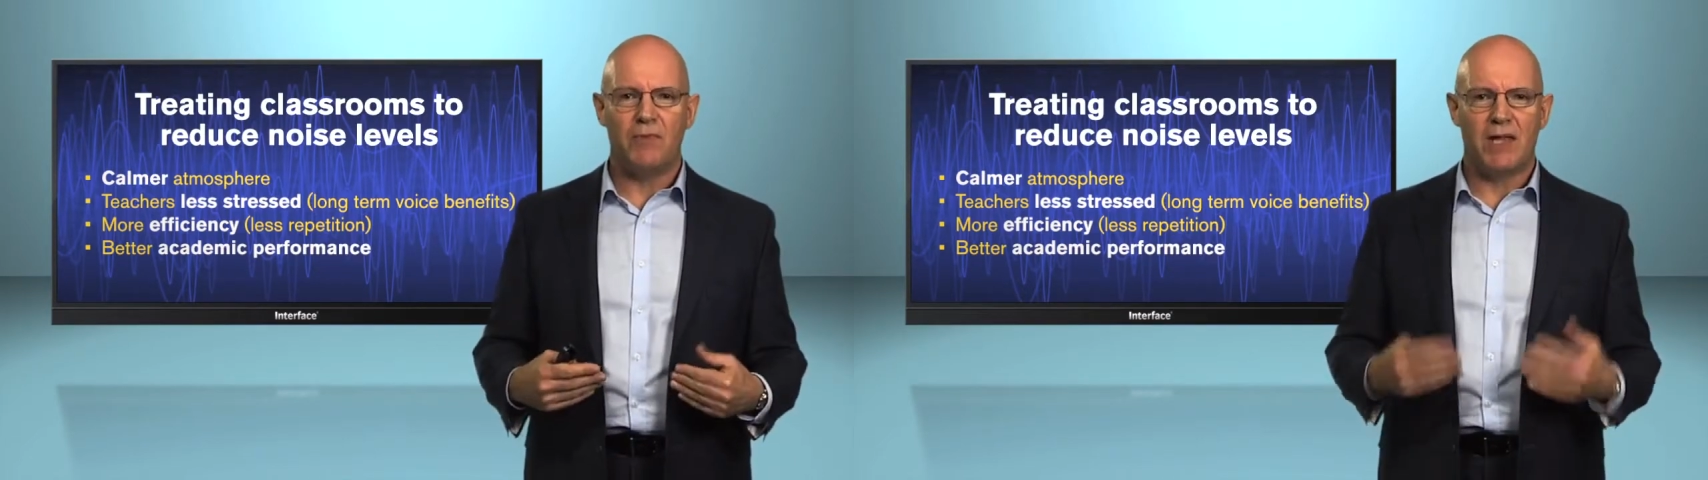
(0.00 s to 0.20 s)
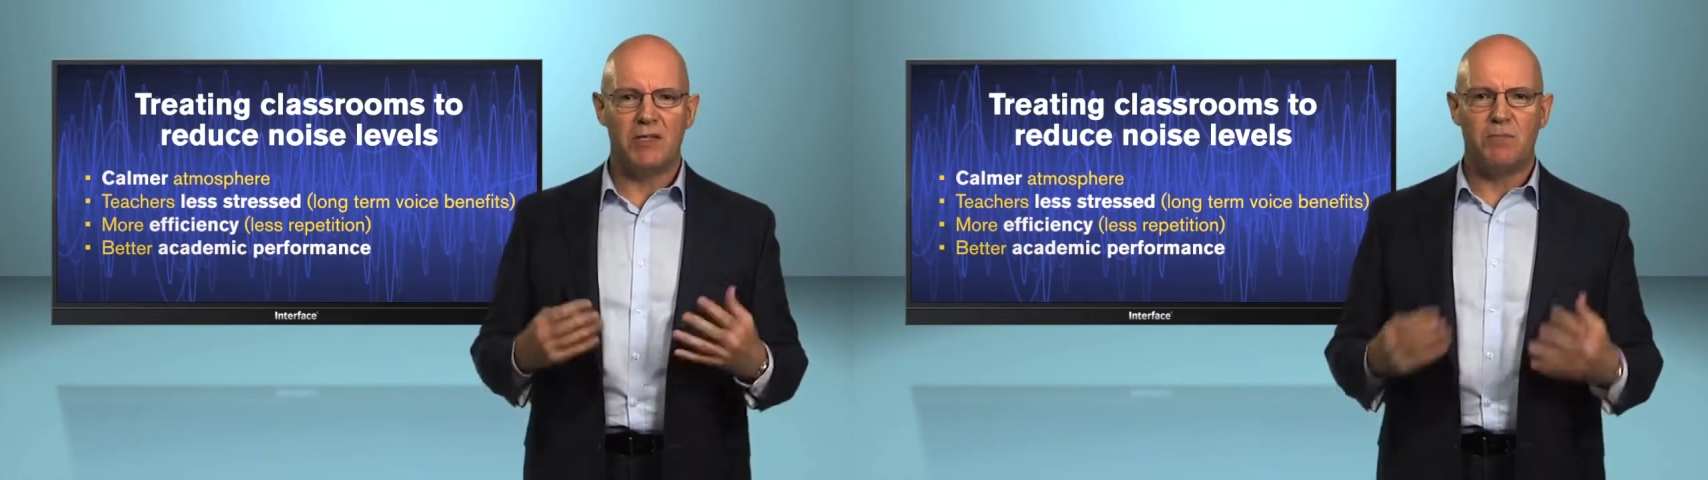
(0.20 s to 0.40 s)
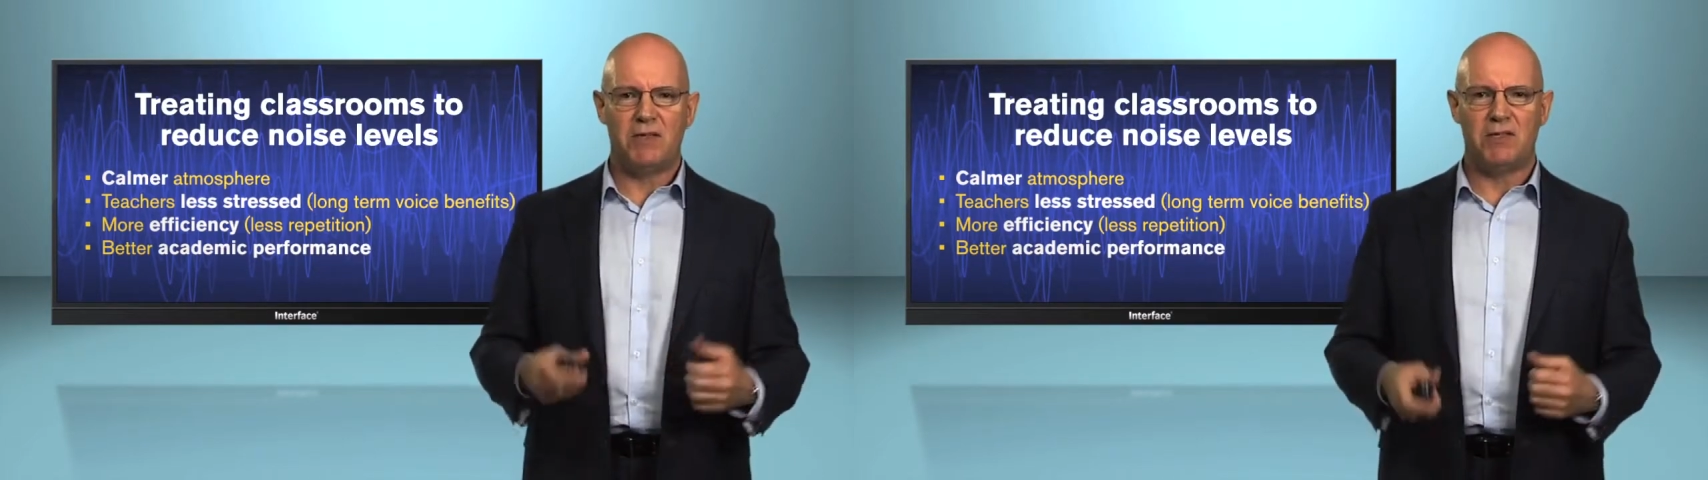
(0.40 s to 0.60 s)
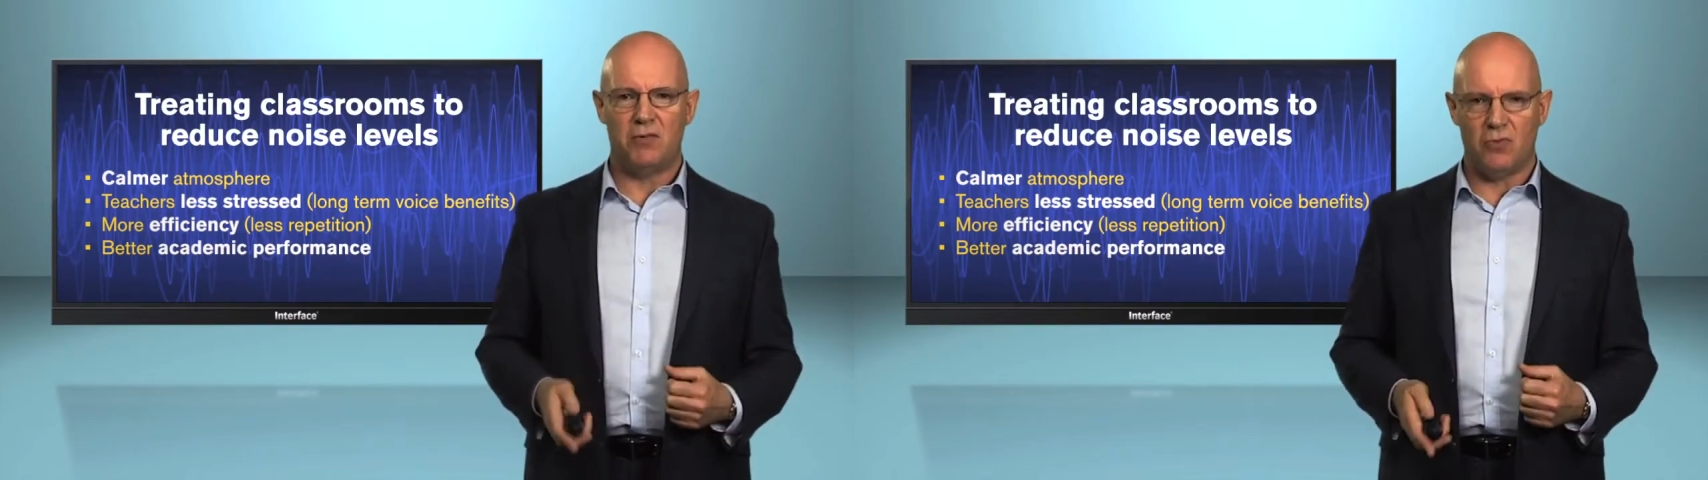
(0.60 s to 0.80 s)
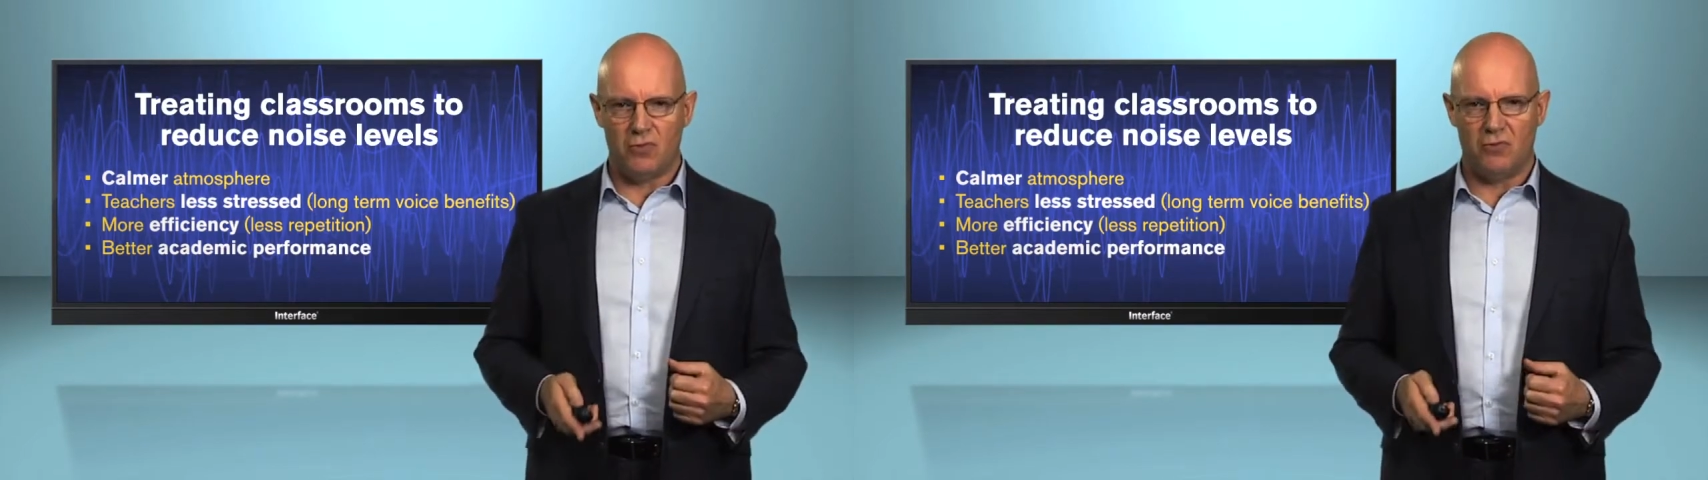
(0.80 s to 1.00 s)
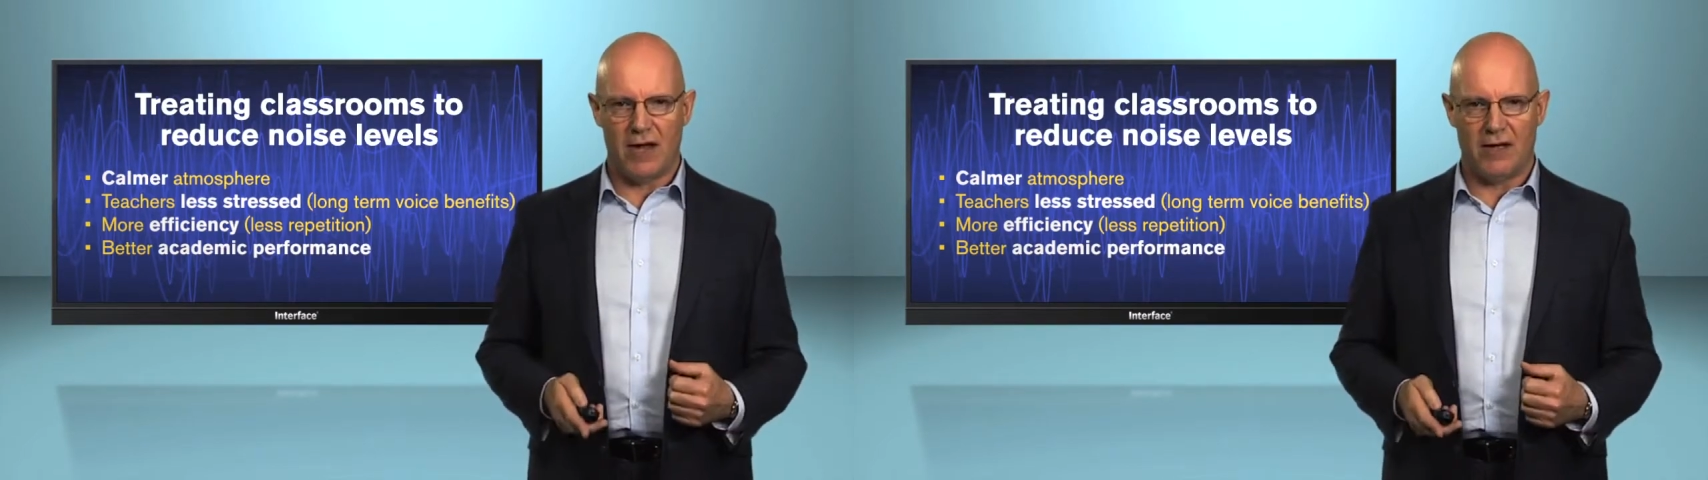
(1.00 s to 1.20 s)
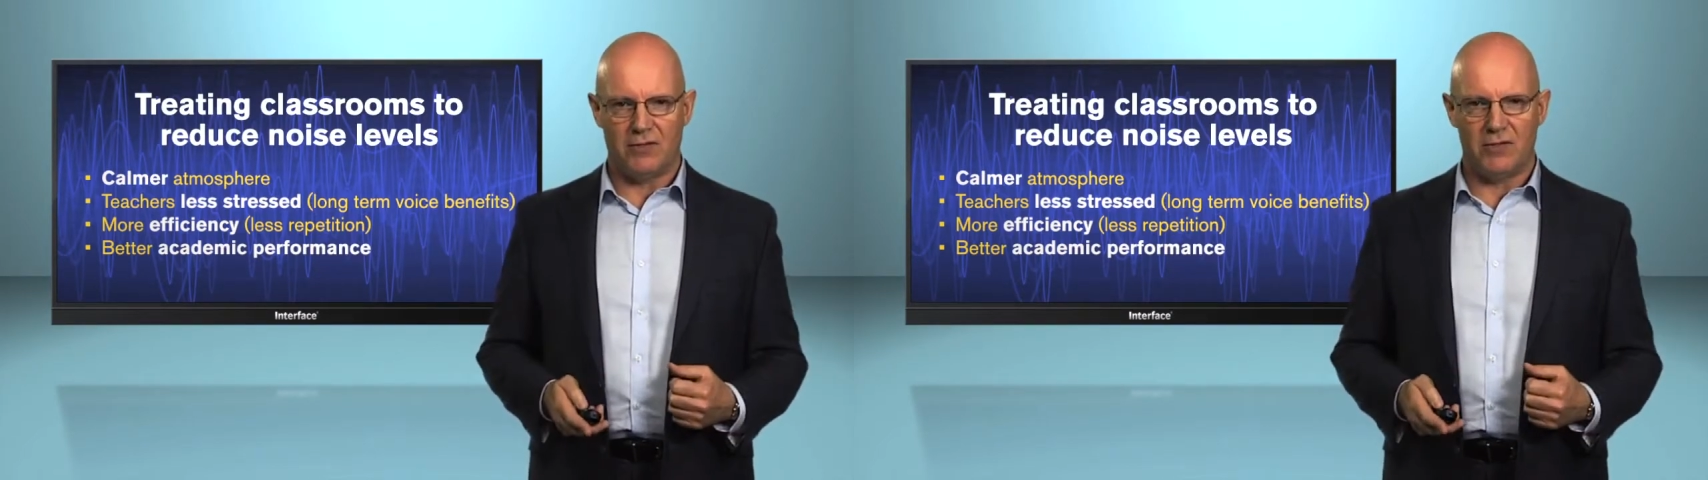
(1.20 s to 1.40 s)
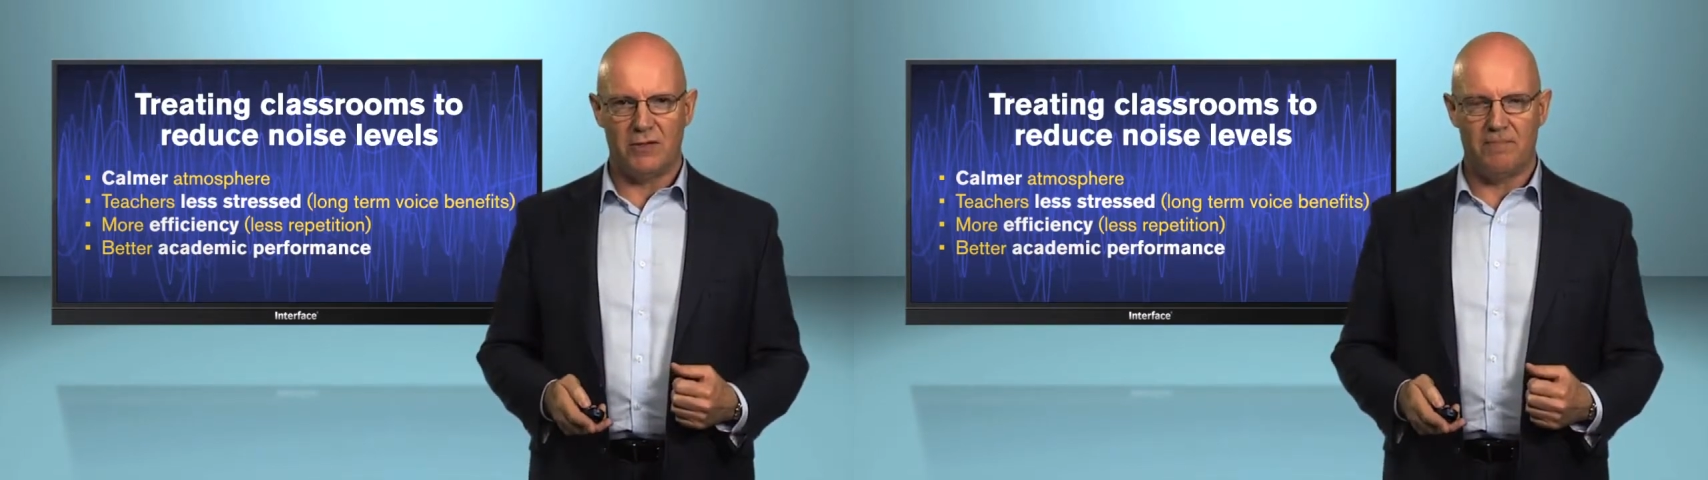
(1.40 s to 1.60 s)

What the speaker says: It's better all round.